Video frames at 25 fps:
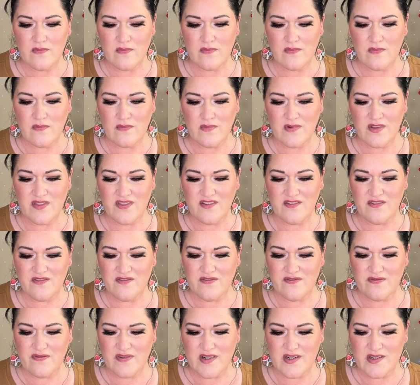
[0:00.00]
what the
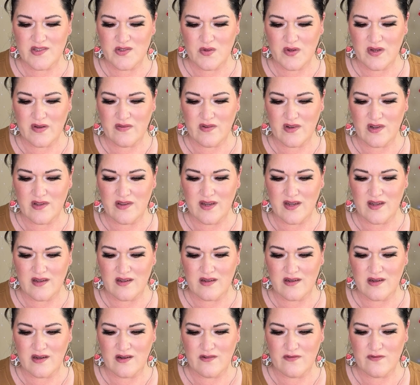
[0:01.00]
fuck do I have all that on
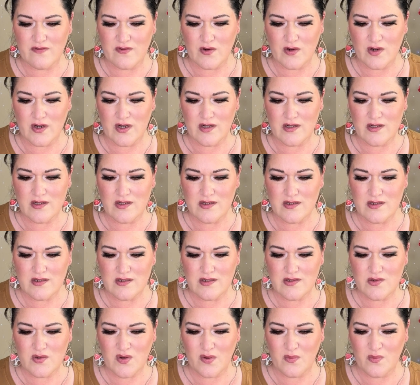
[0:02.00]
here for?
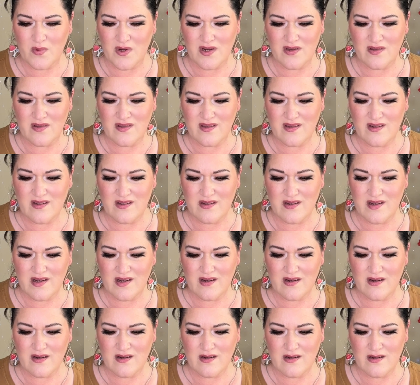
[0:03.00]
Do I want all that on here?